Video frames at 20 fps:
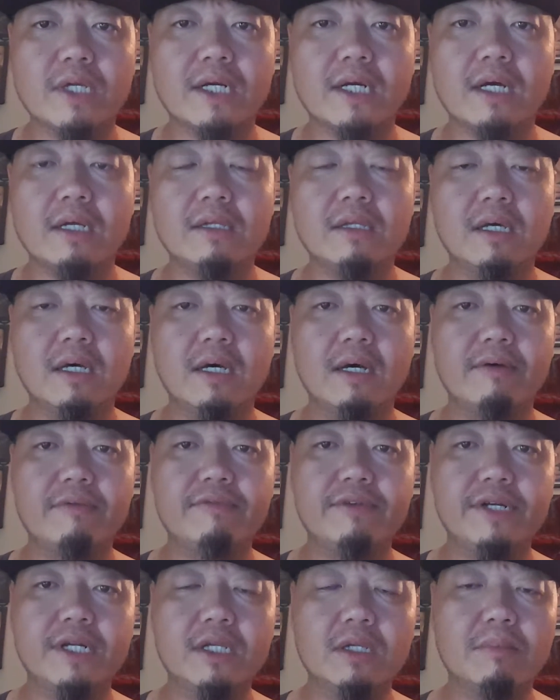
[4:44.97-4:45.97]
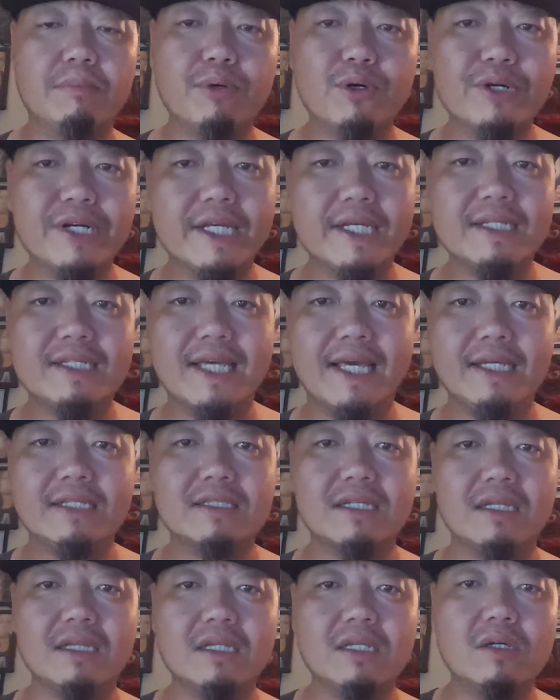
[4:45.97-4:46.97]
The, the vanilla pudding
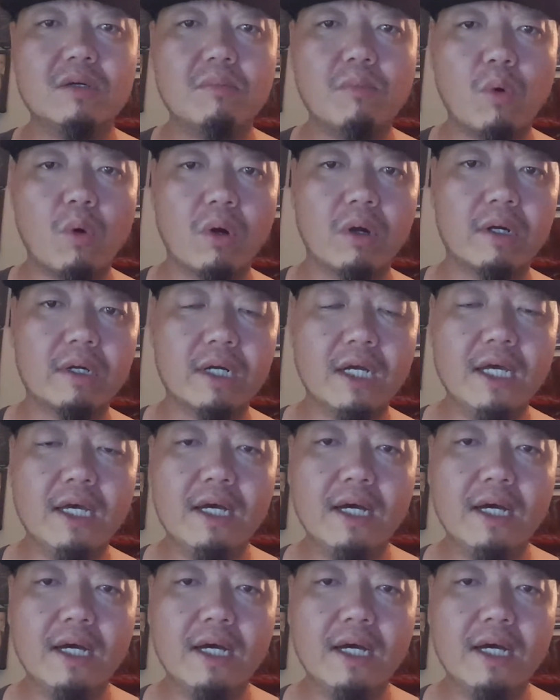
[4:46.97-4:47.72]
takes a little more